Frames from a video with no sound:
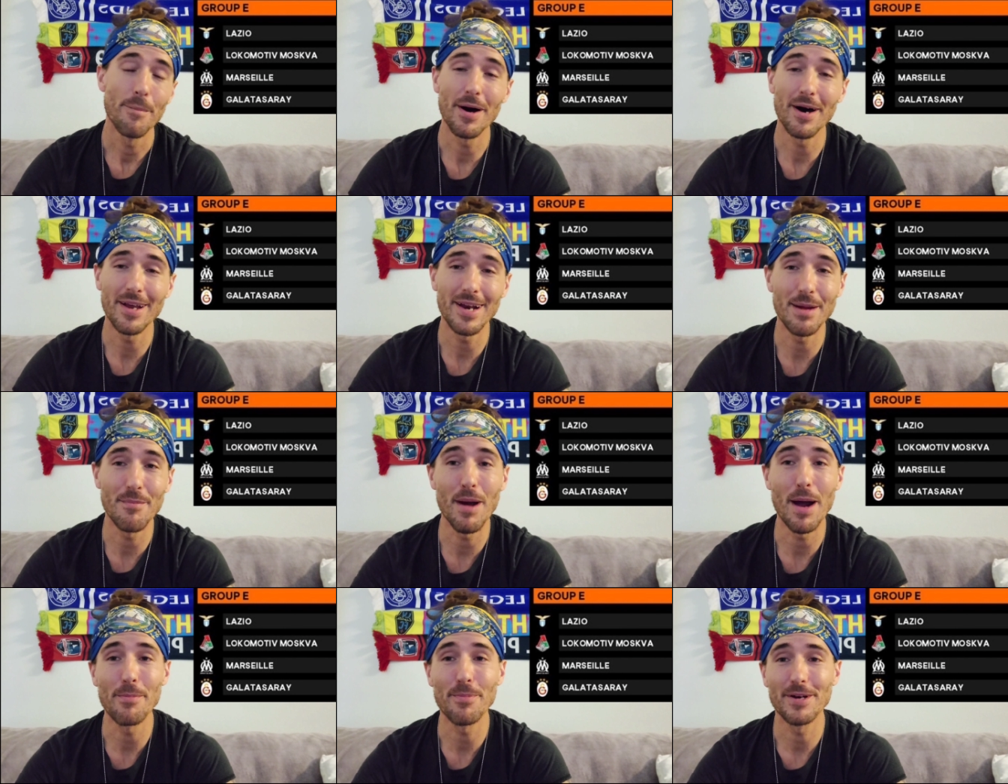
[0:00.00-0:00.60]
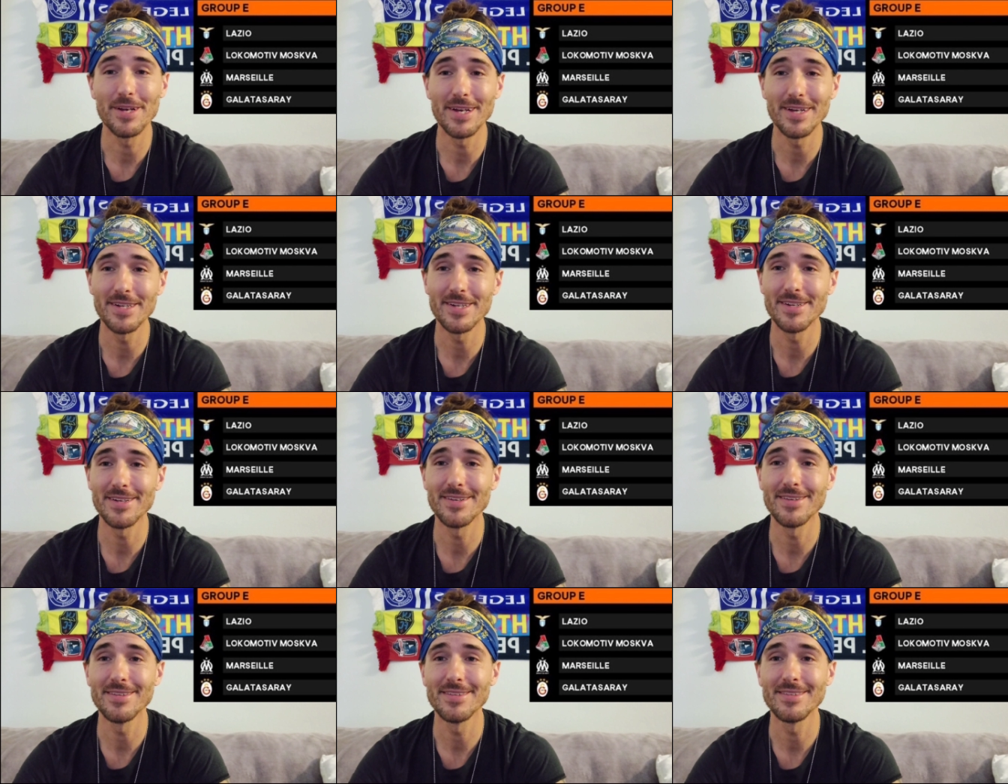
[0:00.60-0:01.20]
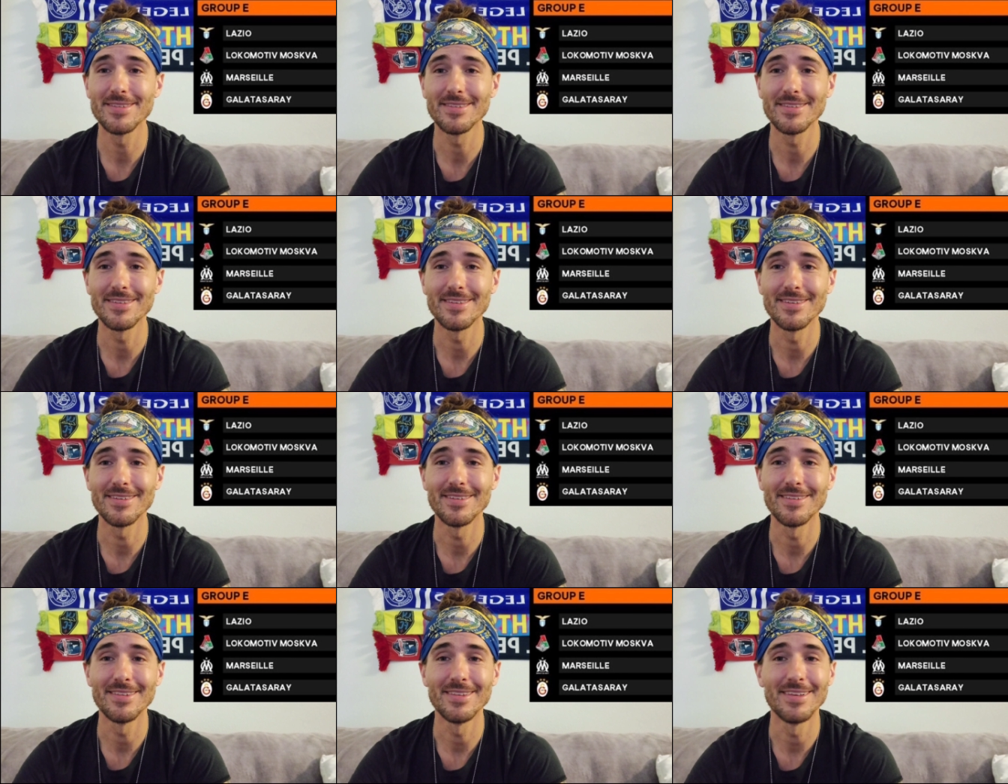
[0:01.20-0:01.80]
But in my predictions,
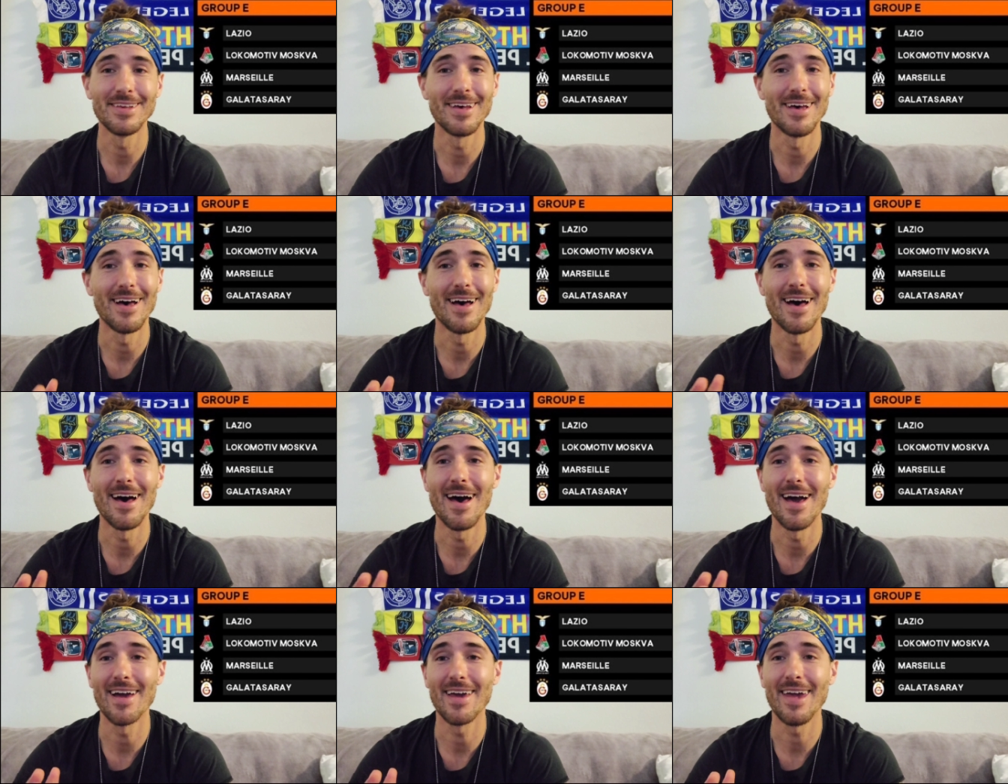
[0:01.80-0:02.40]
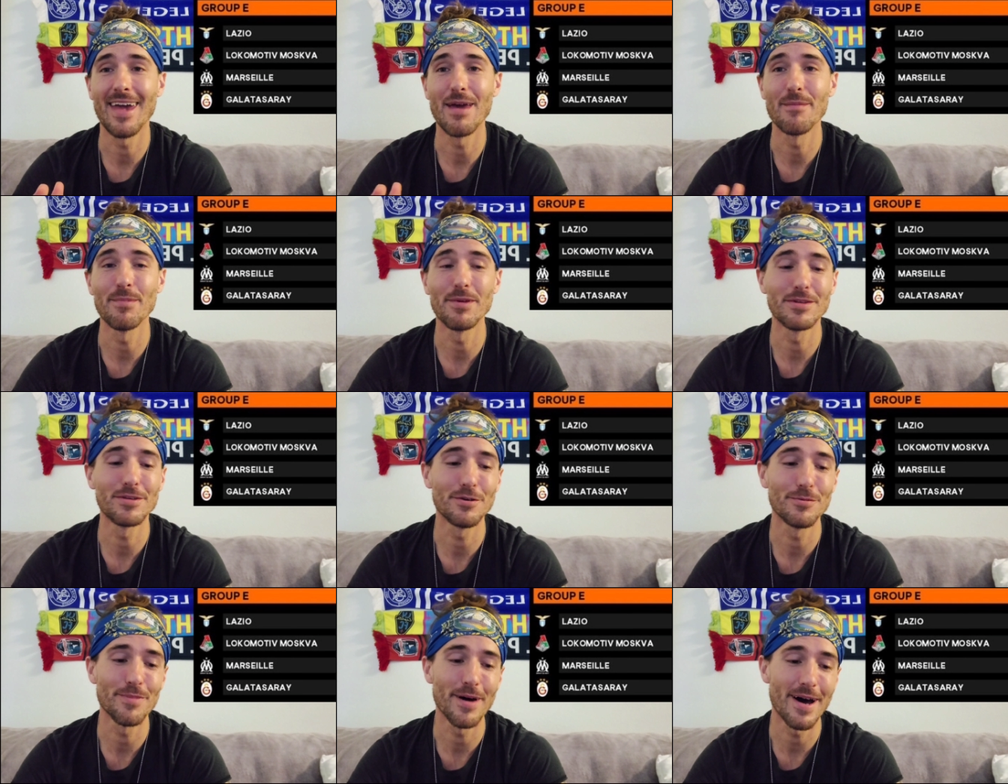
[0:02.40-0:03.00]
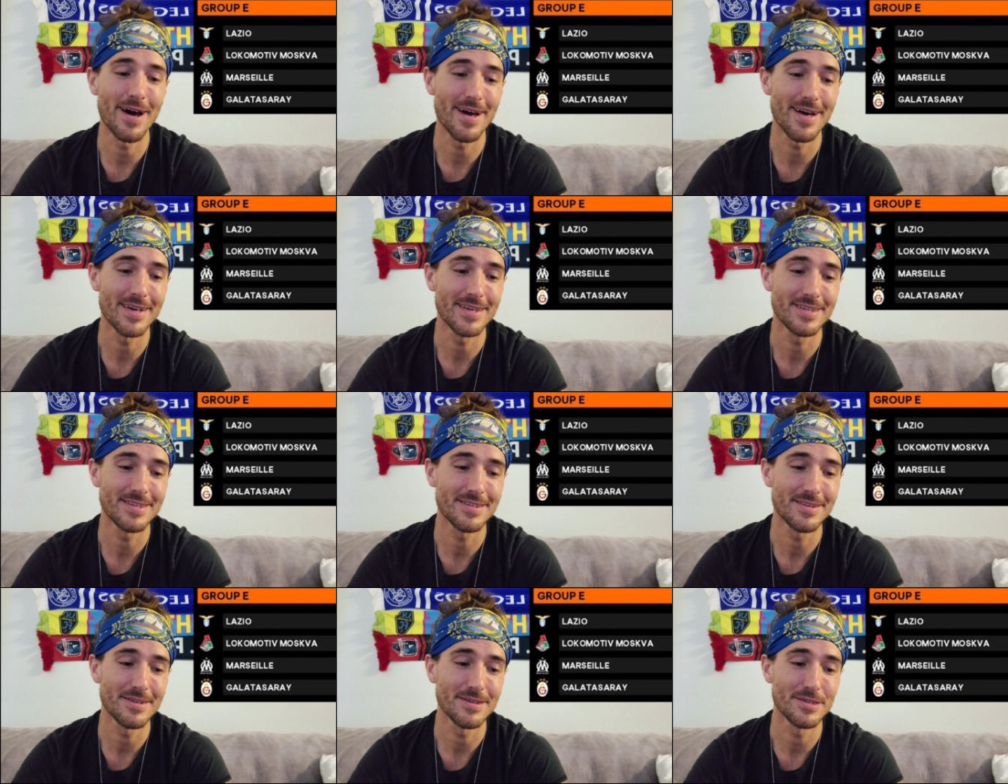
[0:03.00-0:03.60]
I can't be too
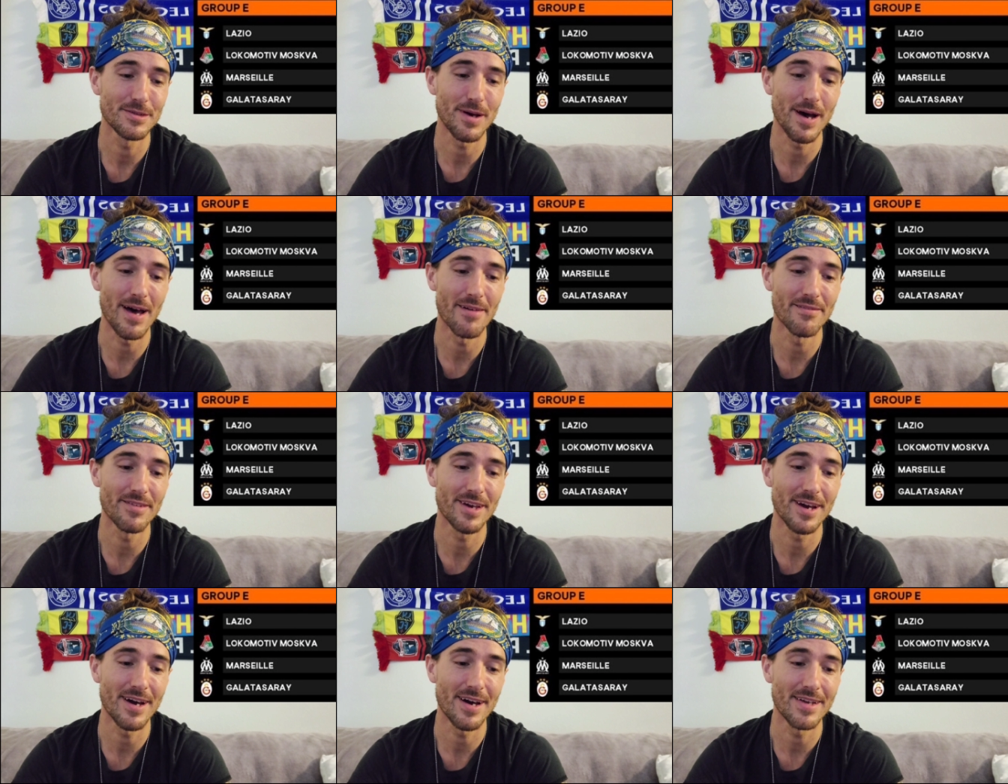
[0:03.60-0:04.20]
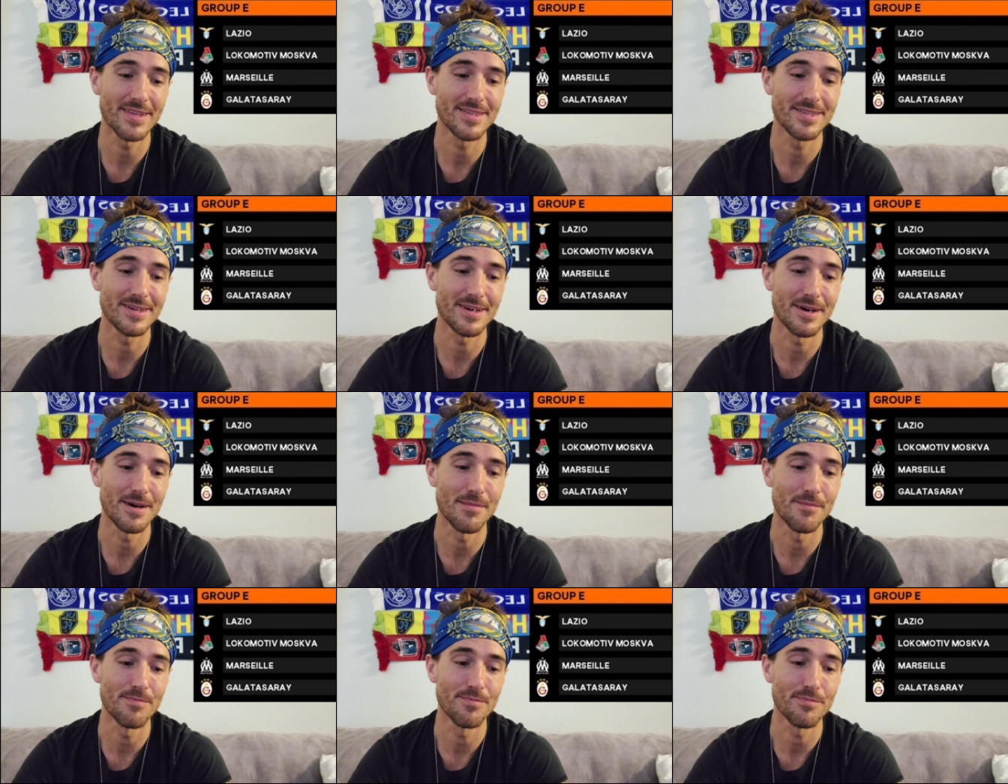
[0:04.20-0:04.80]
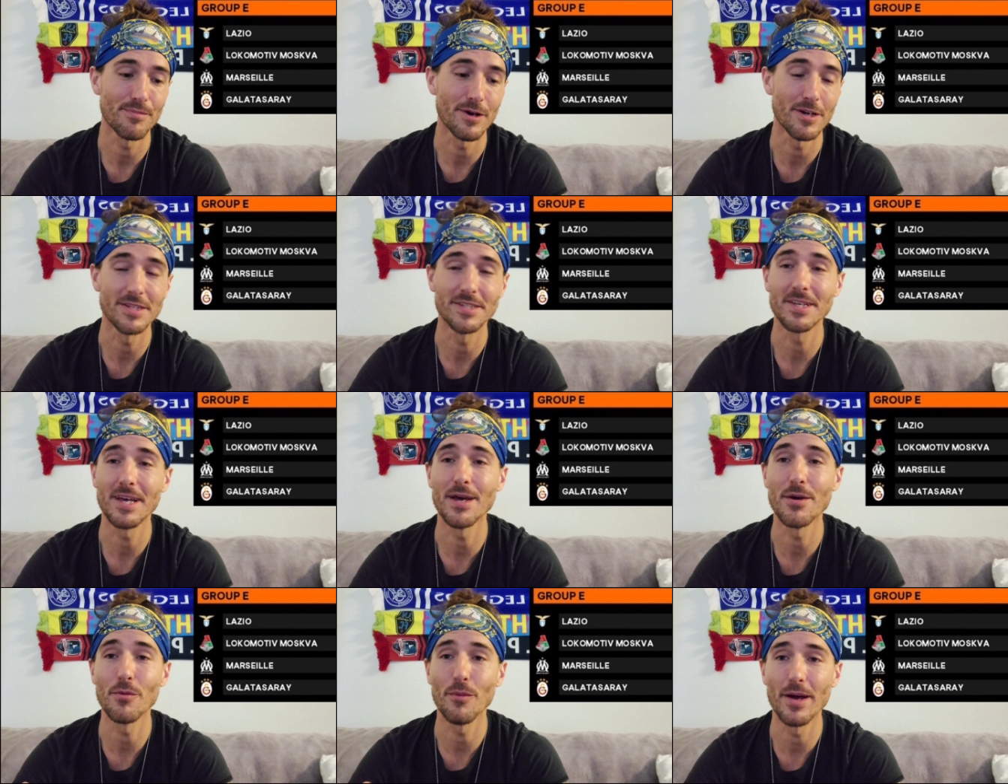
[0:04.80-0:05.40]
biased, so I've got um,
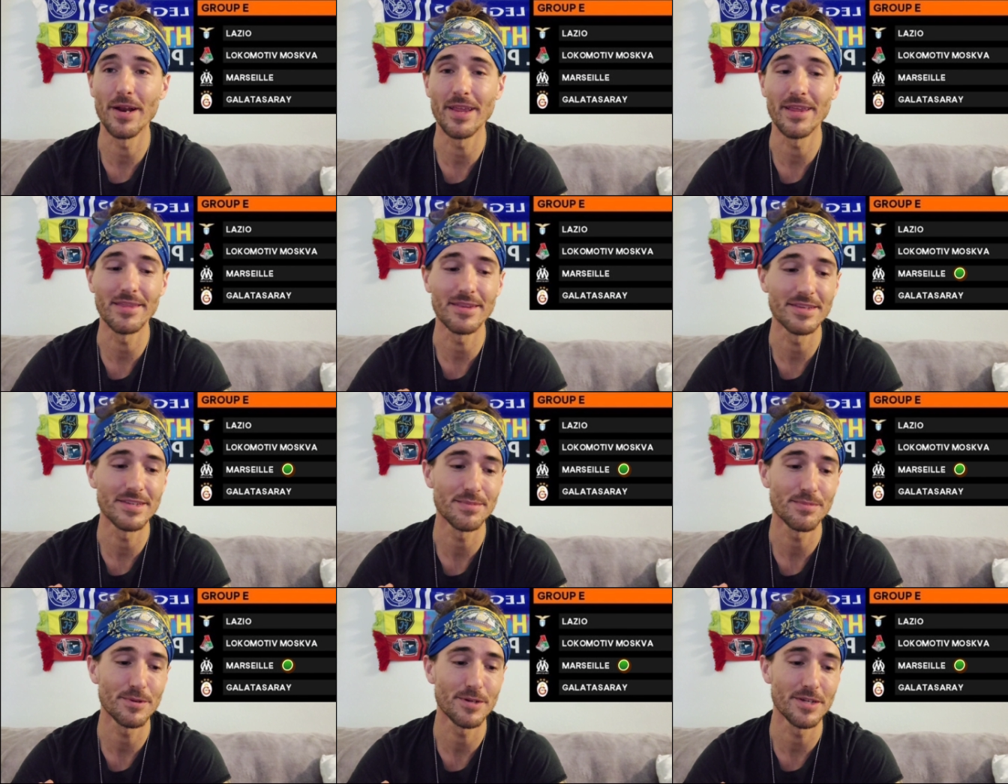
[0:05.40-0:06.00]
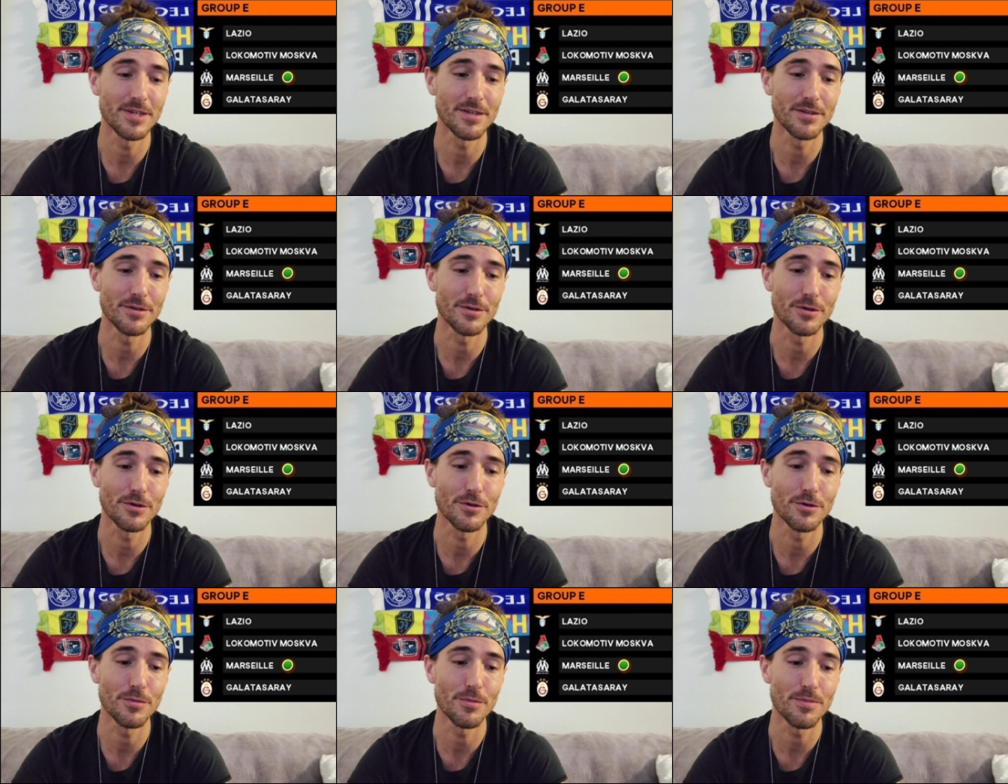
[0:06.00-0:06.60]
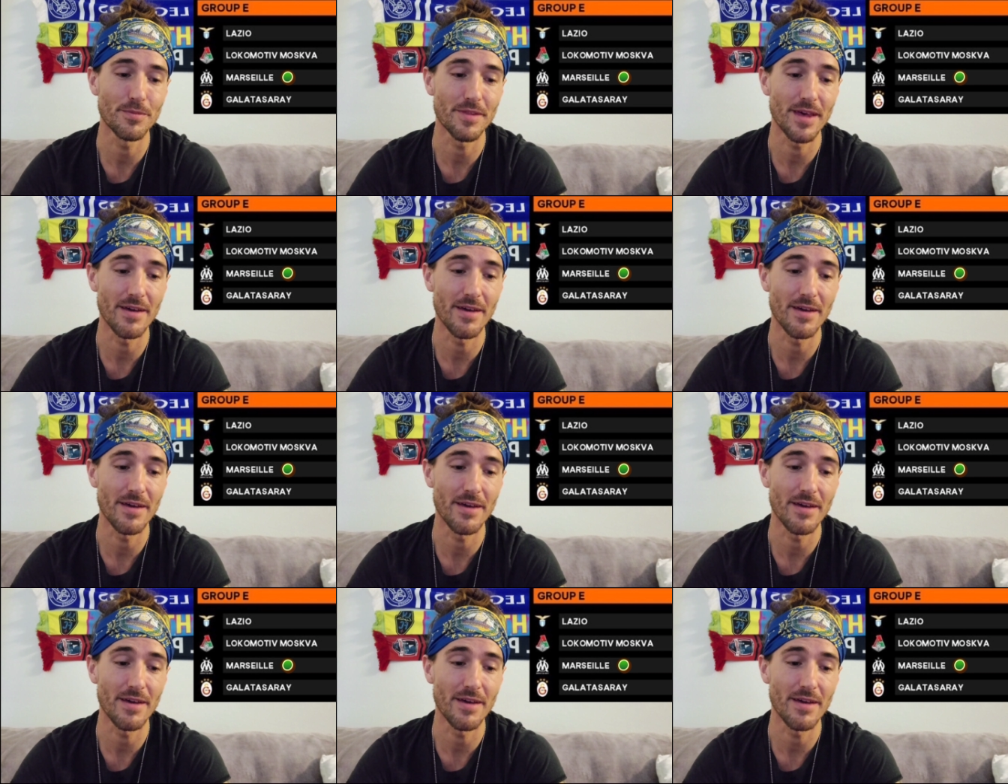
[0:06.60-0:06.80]
Marseille winning this particular group.